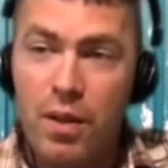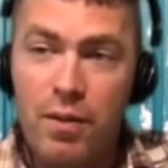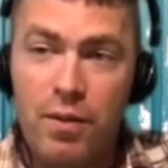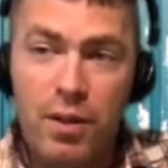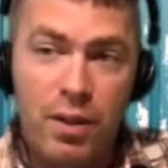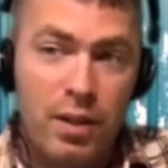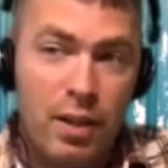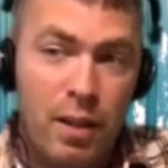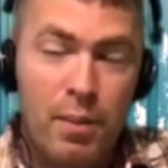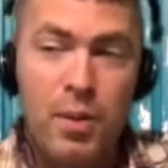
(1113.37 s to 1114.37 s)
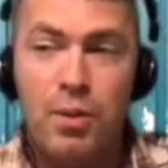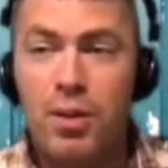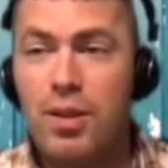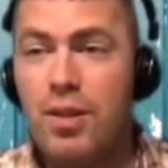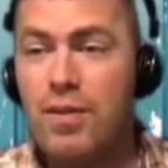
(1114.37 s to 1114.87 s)

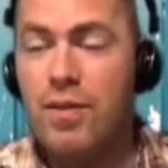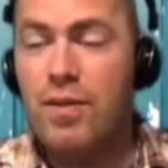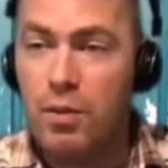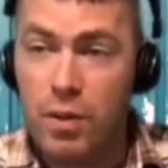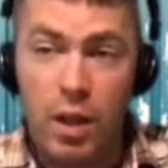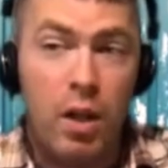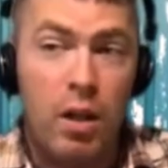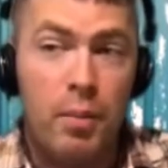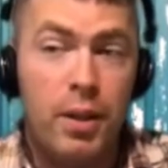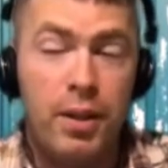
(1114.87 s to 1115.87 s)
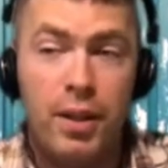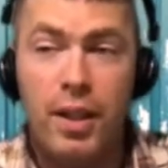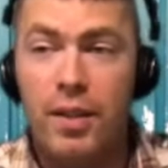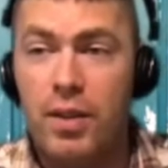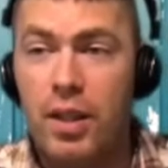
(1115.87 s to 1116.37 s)
opportunities and things with the Army and the
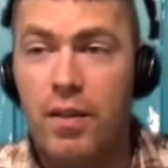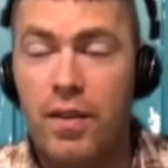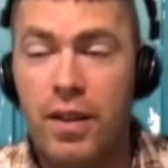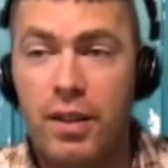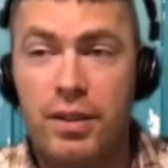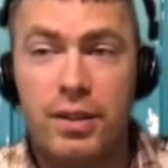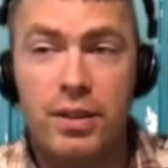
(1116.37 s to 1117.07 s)
Navy and everything else.